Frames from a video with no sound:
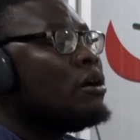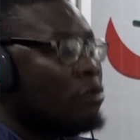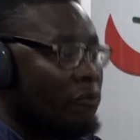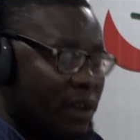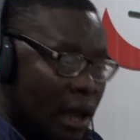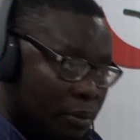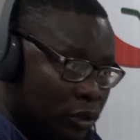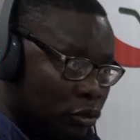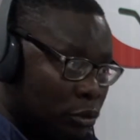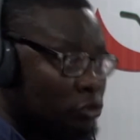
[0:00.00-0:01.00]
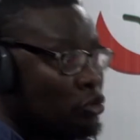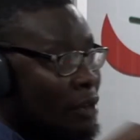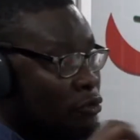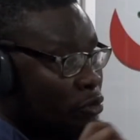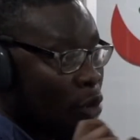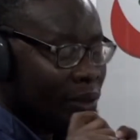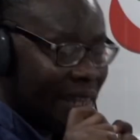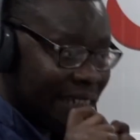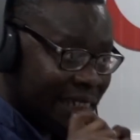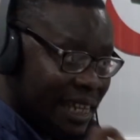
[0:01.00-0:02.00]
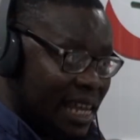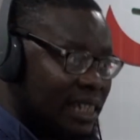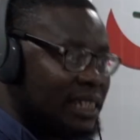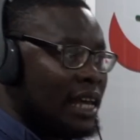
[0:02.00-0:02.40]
your fingerprint so as to authenticate